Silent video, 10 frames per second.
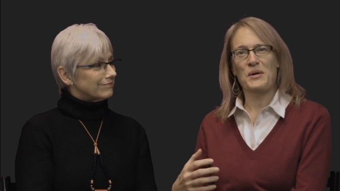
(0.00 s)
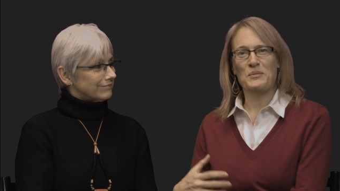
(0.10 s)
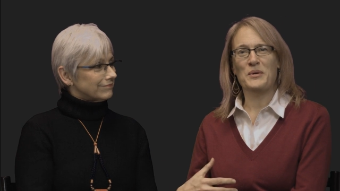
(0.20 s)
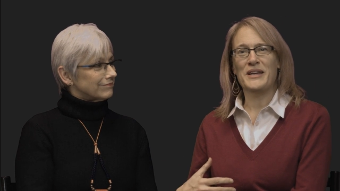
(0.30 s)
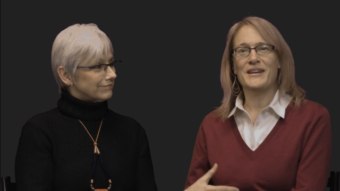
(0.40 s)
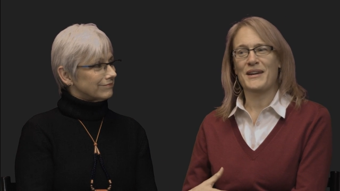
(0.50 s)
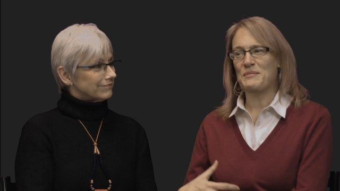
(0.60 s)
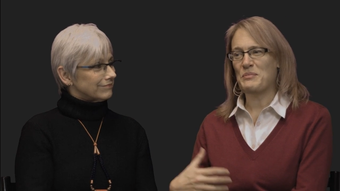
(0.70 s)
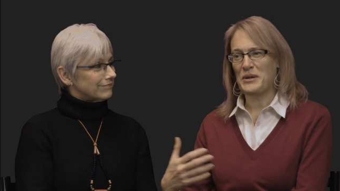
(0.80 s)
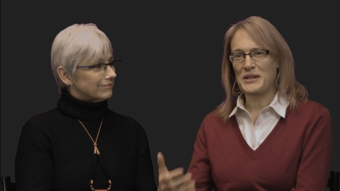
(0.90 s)
Speaker 1: what we
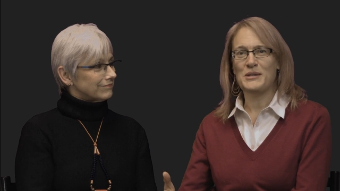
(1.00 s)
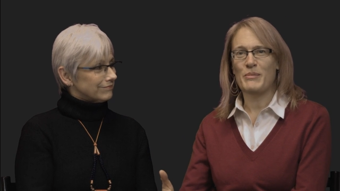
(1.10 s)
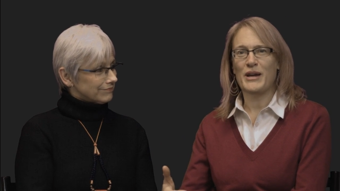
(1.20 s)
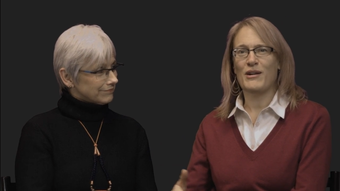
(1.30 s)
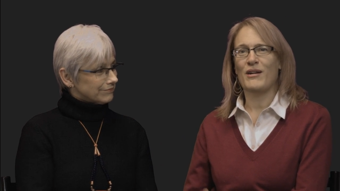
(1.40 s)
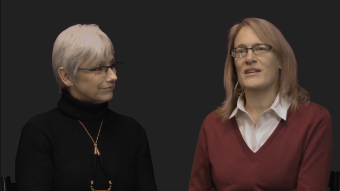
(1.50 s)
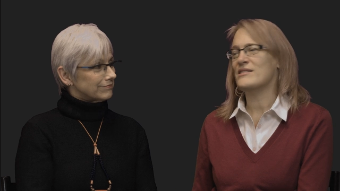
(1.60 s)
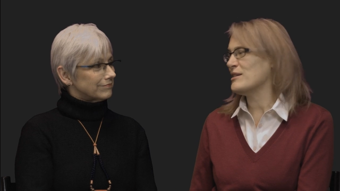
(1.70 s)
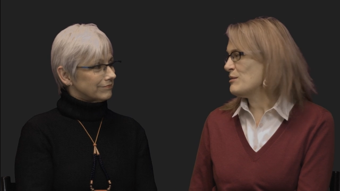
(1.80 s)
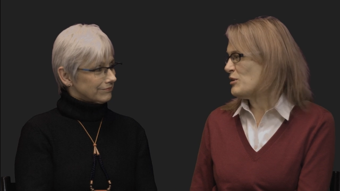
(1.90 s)
can bring to bear
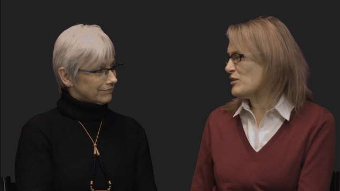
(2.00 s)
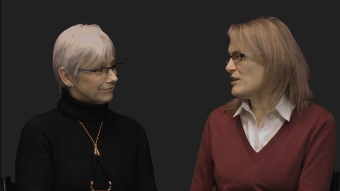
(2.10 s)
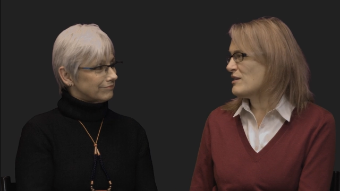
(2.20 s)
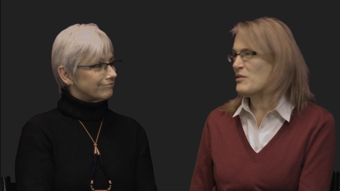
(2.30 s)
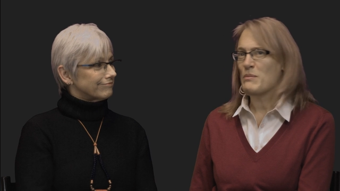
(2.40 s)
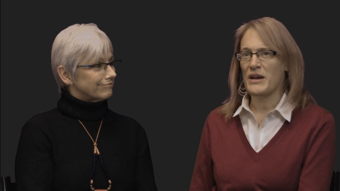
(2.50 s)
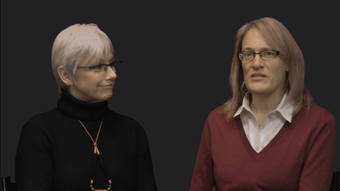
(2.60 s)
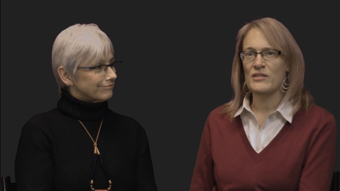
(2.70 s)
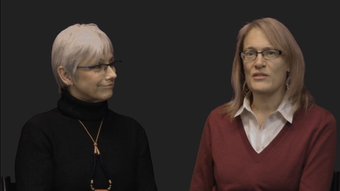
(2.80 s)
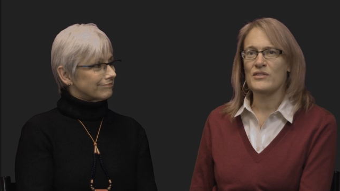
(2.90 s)
as a community of
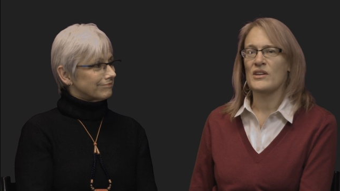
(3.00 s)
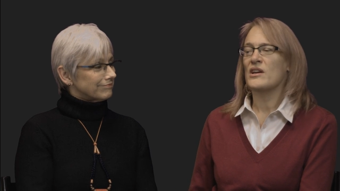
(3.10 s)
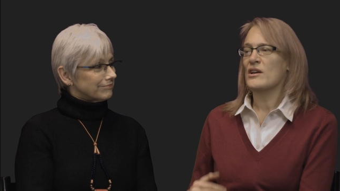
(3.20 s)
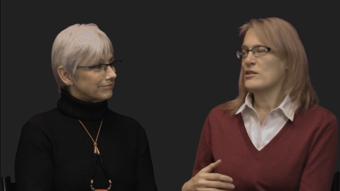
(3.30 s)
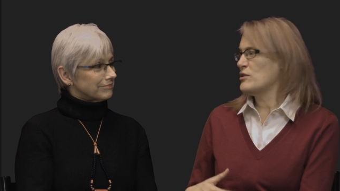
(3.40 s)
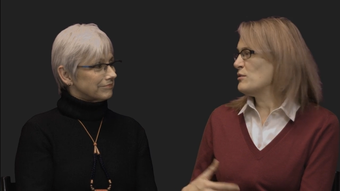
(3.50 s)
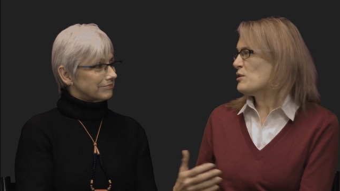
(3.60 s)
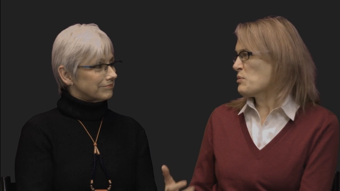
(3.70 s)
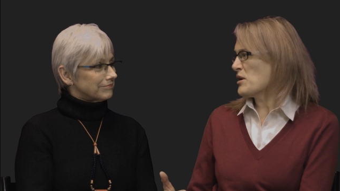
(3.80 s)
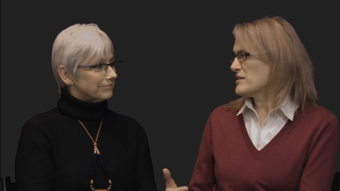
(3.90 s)
ambassadors
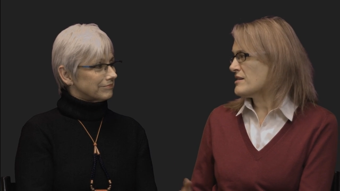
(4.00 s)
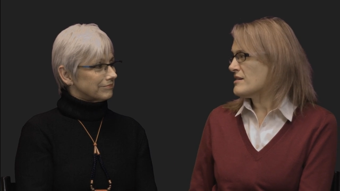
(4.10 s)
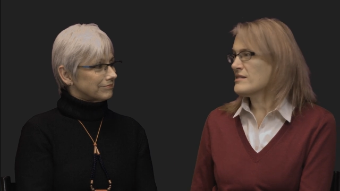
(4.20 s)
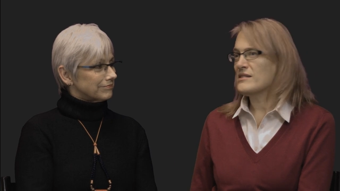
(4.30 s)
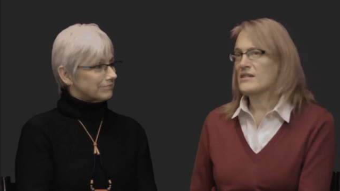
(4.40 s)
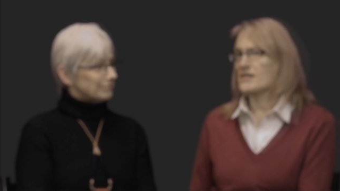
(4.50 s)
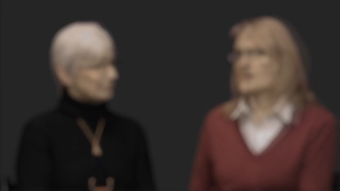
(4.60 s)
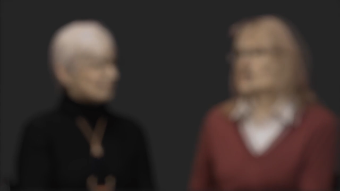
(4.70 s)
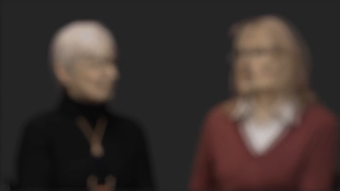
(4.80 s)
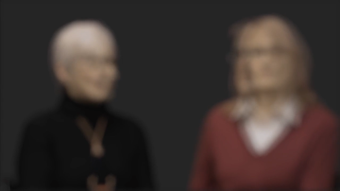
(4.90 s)
to the process.
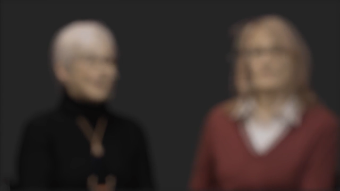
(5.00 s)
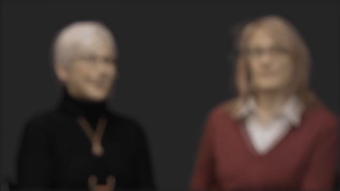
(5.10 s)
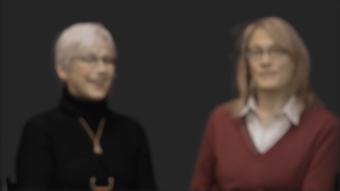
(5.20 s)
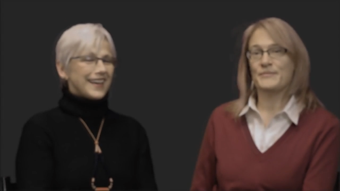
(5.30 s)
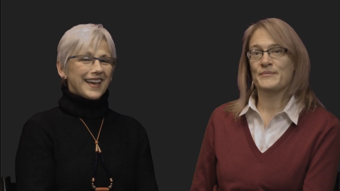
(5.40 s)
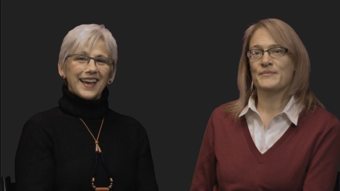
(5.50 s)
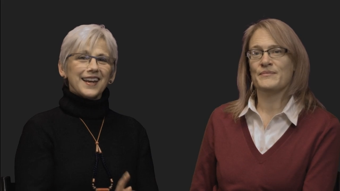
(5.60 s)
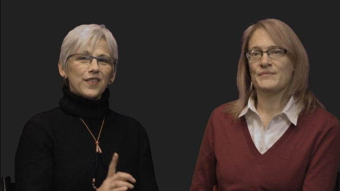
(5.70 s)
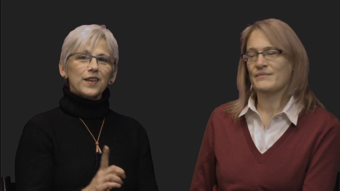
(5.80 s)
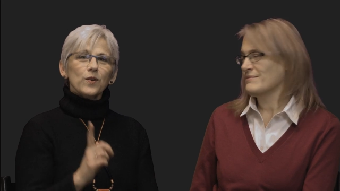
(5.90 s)

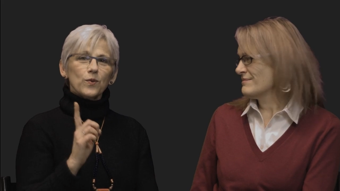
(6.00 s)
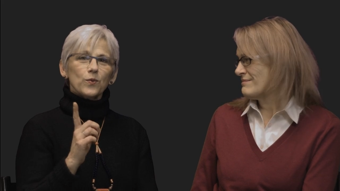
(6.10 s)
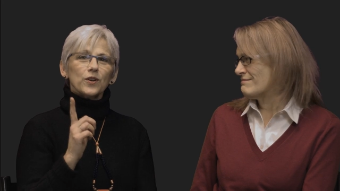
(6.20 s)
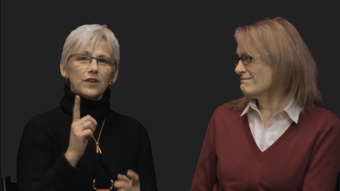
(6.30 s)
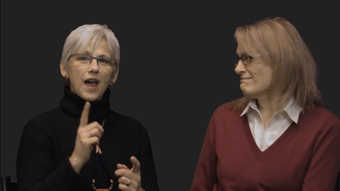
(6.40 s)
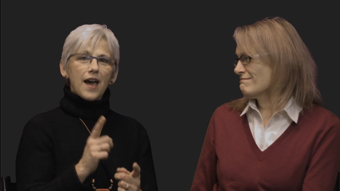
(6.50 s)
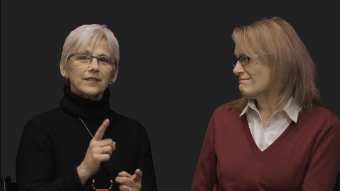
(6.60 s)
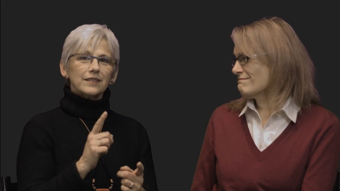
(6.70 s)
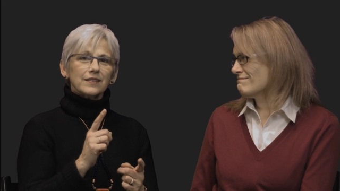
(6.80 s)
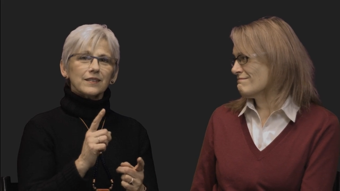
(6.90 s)
And I
Speaker 2: think we're
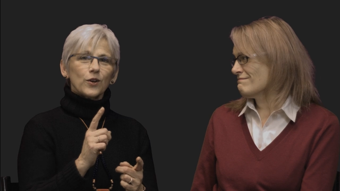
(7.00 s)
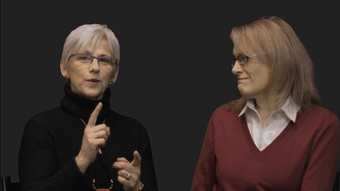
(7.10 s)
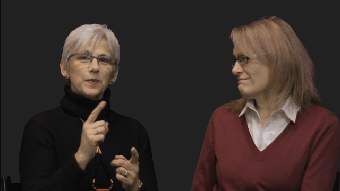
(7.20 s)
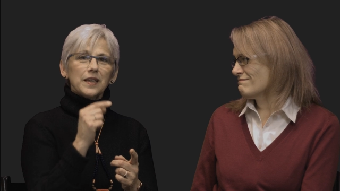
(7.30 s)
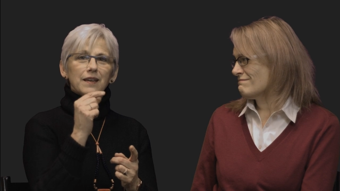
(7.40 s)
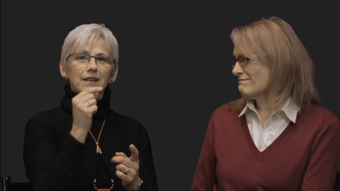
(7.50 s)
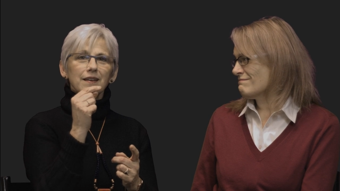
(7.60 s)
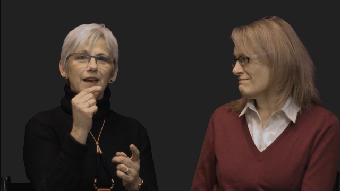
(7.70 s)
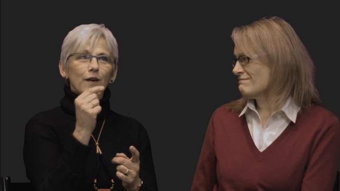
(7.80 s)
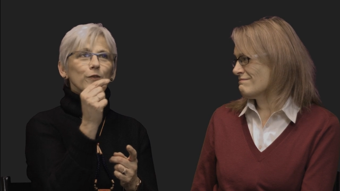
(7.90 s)
not going to
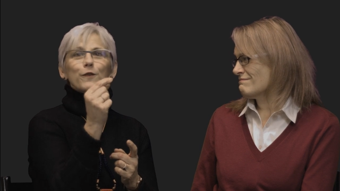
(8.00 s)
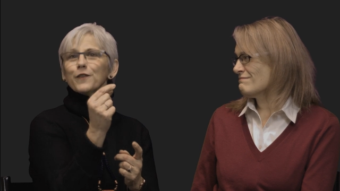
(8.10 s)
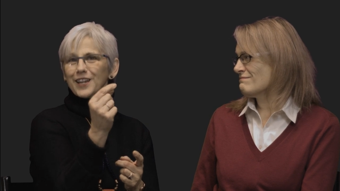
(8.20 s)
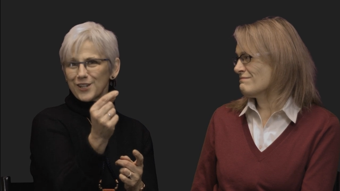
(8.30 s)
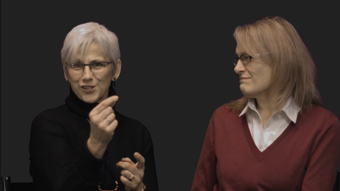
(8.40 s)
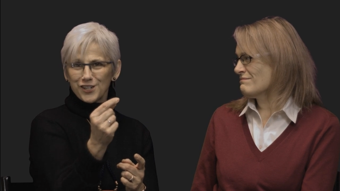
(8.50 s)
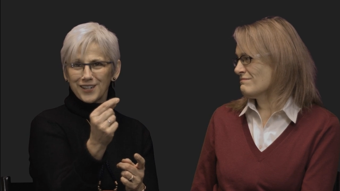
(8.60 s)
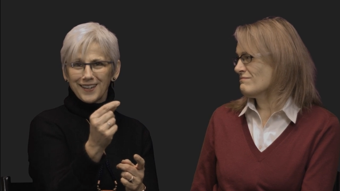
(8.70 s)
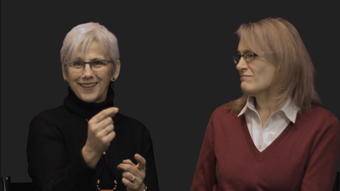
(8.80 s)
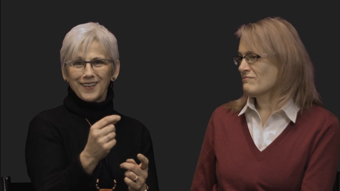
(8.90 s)
be ever finished.
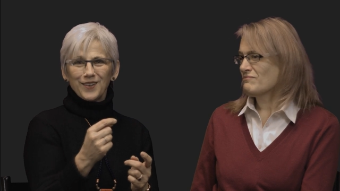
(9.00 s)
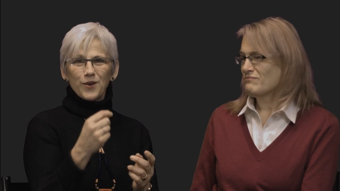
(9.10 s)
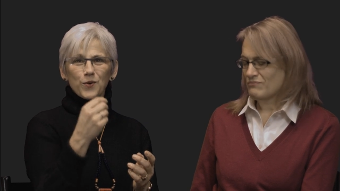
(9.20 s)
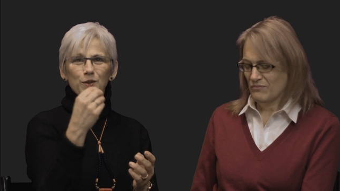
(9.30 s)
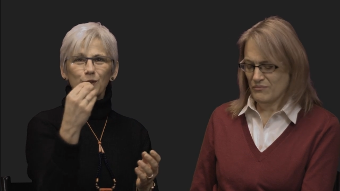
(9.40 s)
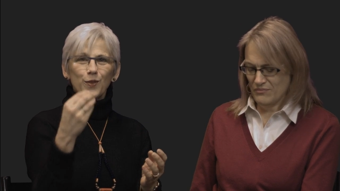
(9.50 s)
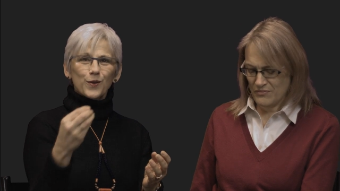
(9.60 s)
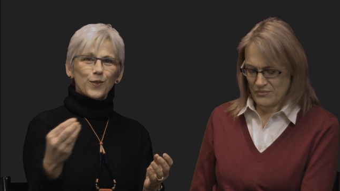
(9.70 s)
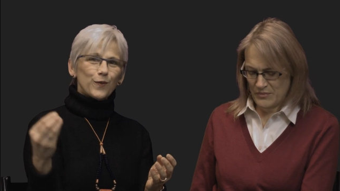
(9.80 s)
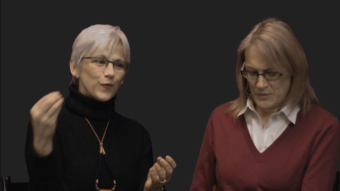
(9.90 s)
You know,
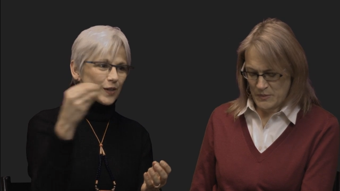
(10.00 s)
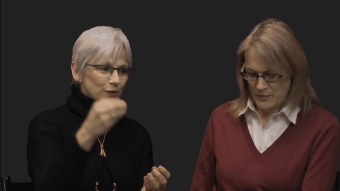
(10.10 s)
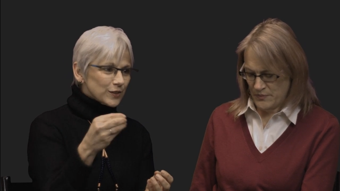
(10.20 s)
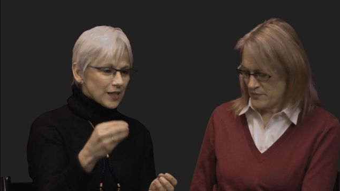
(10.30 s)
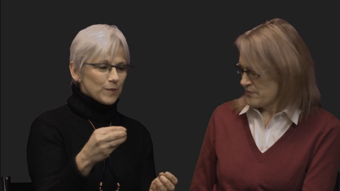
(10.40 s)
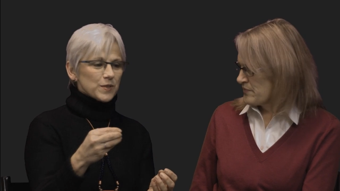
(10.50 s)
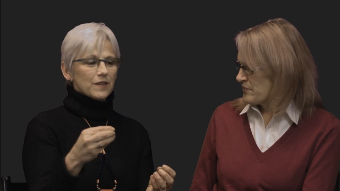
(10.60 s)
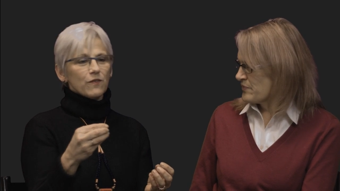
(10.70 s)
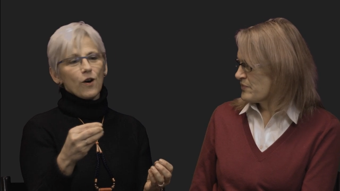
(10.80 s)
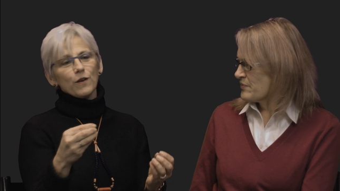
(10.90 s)
the field keeps
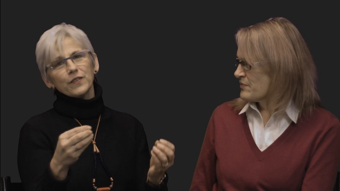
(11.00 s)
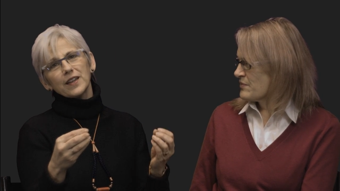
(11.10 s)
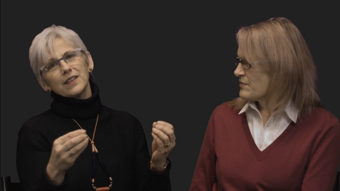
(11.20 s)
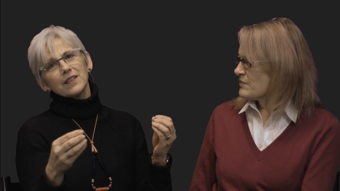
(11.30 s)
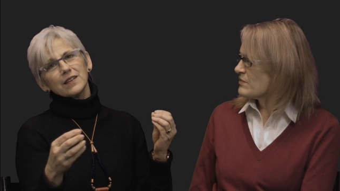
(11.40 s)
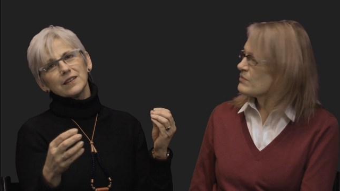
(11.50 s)
evolving,